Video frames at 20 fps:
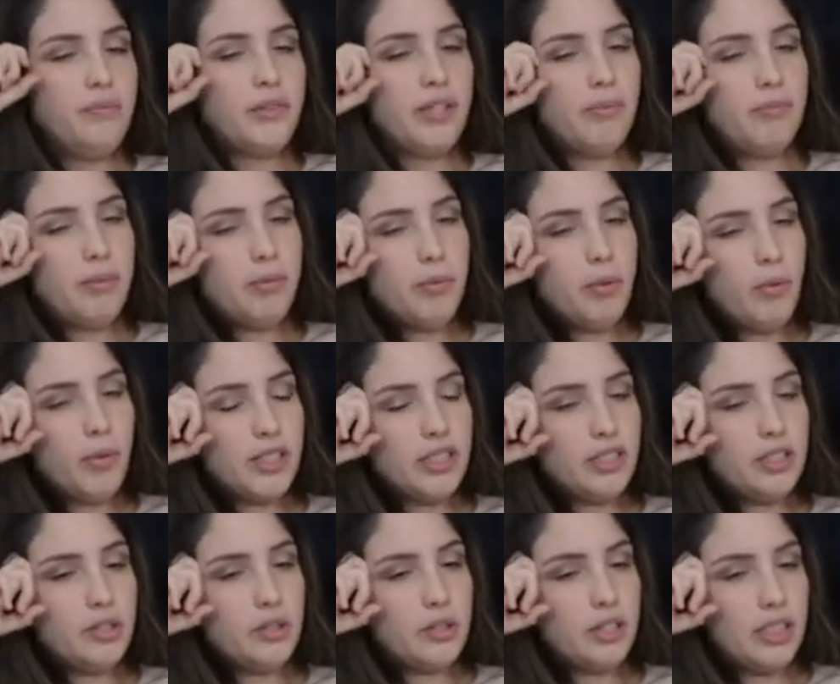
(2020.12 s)
And people
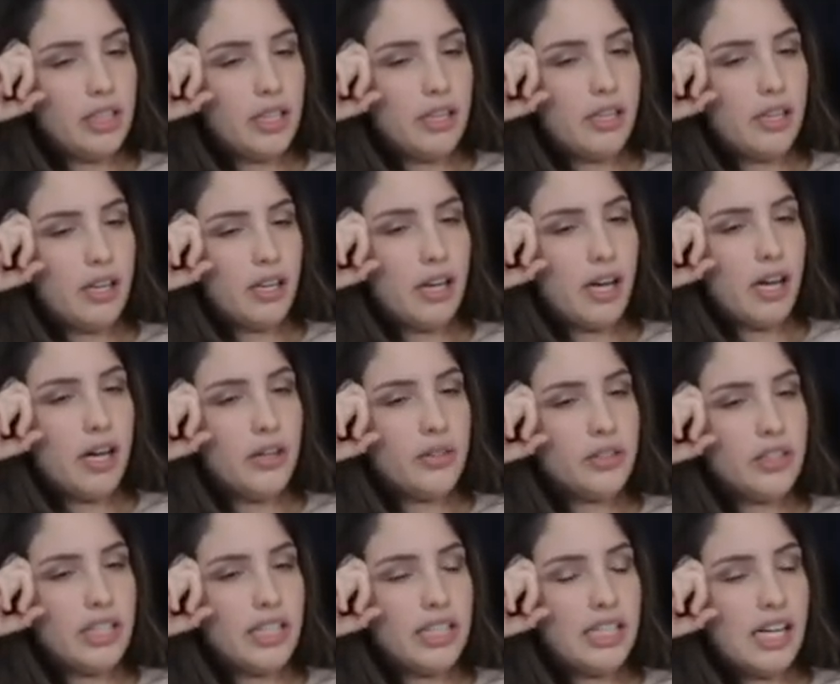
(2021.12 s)
wanted to kick him
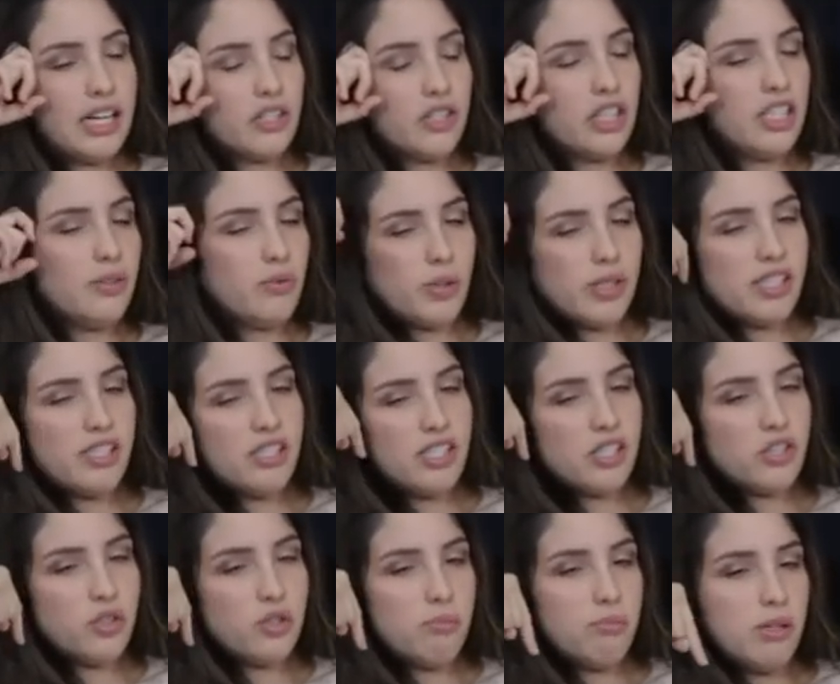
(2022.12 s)
out, and I, uh, it wasn't
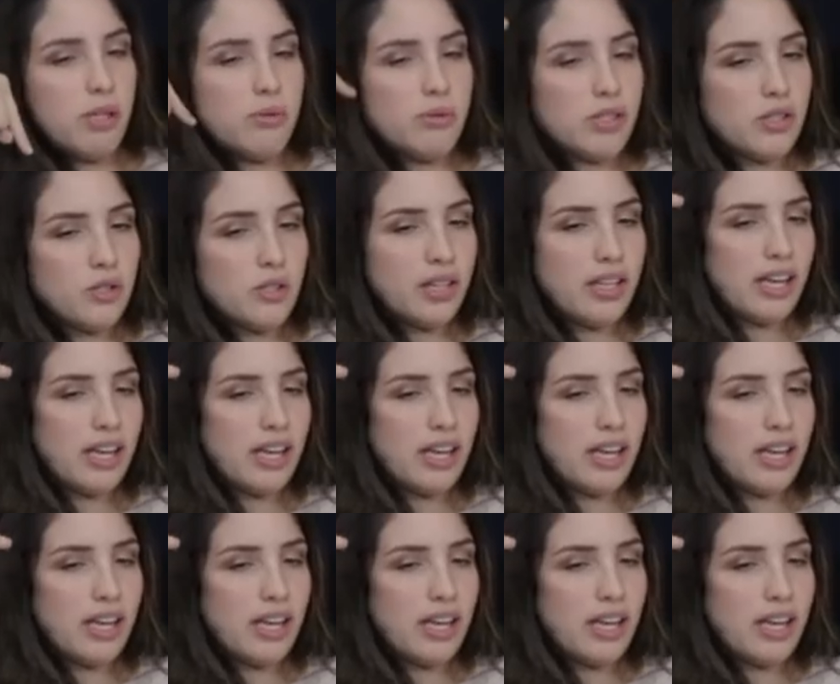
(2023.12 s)
just to me; it was to the